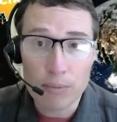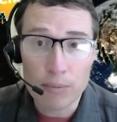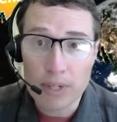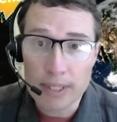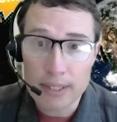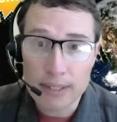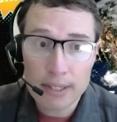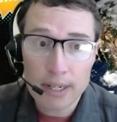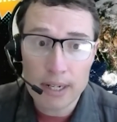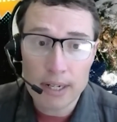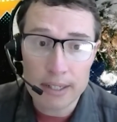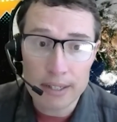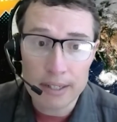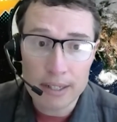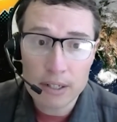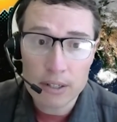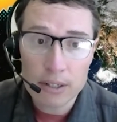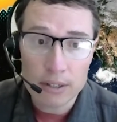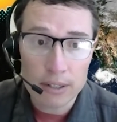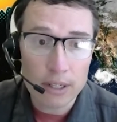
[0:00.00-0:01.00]
what's called
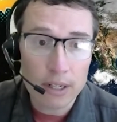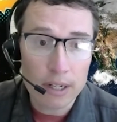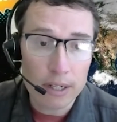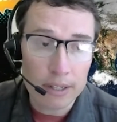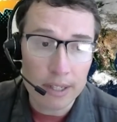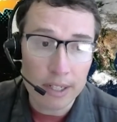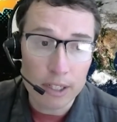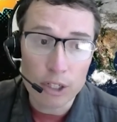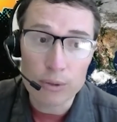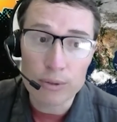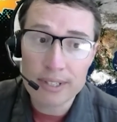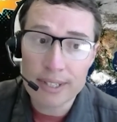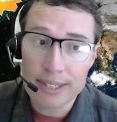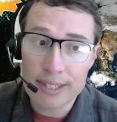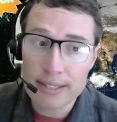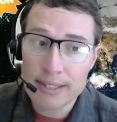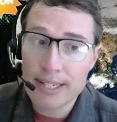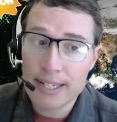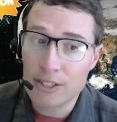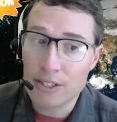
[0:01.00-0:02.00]
the
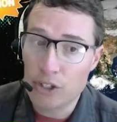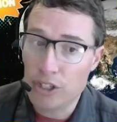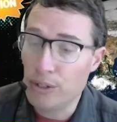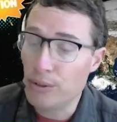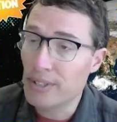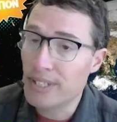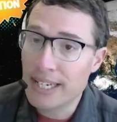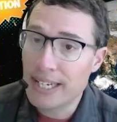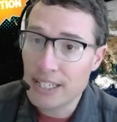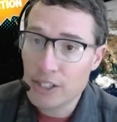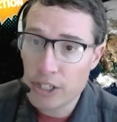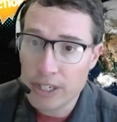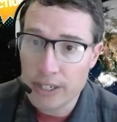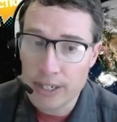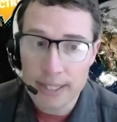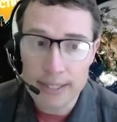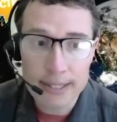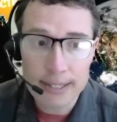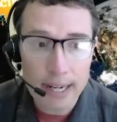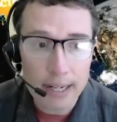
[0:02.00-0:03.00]
GO-16
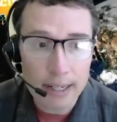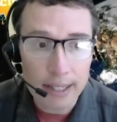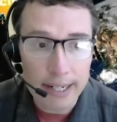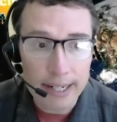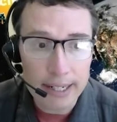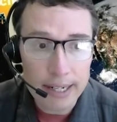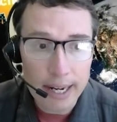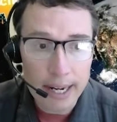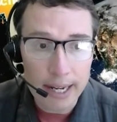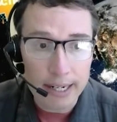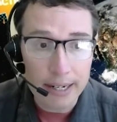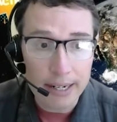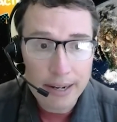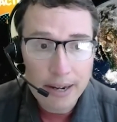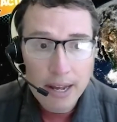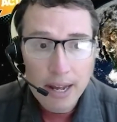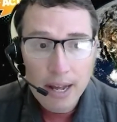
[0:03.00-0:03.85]
geostationary satellite. And